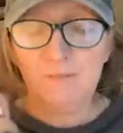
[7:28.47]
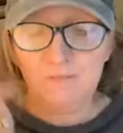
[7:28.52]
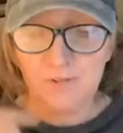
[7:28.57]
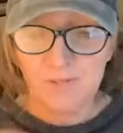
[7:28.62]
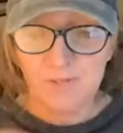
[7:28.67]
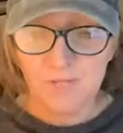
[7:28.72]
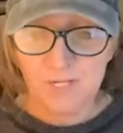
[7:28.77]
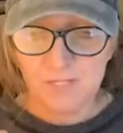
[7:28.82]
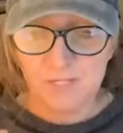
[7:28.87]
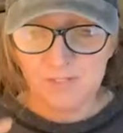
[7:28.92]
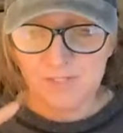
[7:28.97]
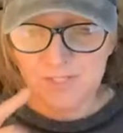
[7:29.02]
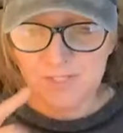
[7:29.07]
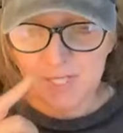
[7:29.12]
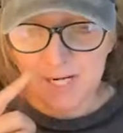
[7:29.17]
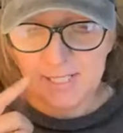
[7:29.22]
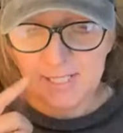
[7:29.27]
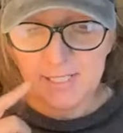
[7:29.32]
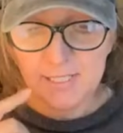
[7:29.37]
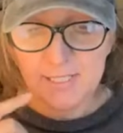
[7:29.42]
for the
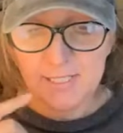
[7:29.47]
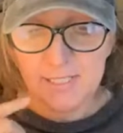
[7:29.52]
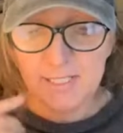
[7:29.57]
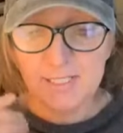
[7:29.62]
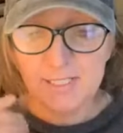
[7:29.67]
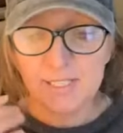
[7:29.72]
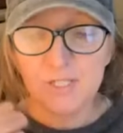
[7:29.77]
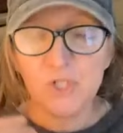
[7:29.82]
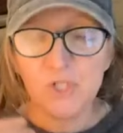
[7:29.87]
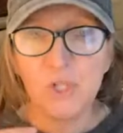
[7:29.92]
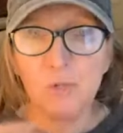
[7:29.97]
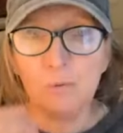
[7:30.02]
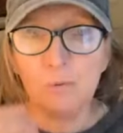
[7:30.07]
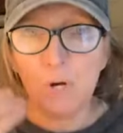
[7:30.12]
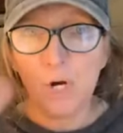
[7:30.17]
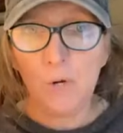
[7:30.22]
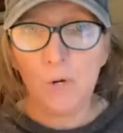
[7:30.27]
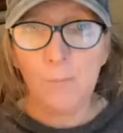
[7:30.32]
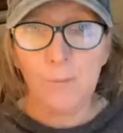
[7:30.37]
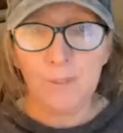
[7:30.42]
sinuses to
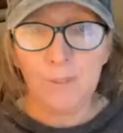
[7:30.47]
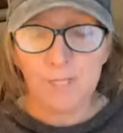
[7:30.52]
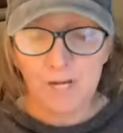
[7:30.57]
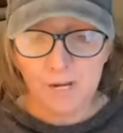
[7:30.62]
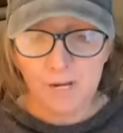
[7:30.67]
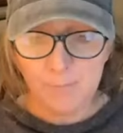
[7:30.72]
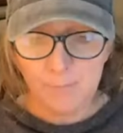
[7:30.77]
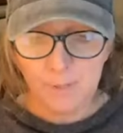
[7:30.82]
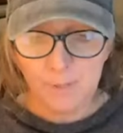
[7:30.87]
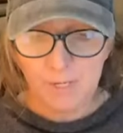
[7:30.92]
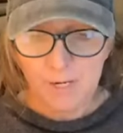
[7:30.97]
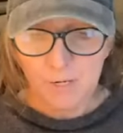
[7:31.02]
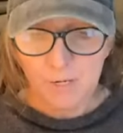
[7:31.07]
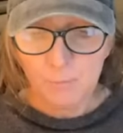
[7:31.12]
open up.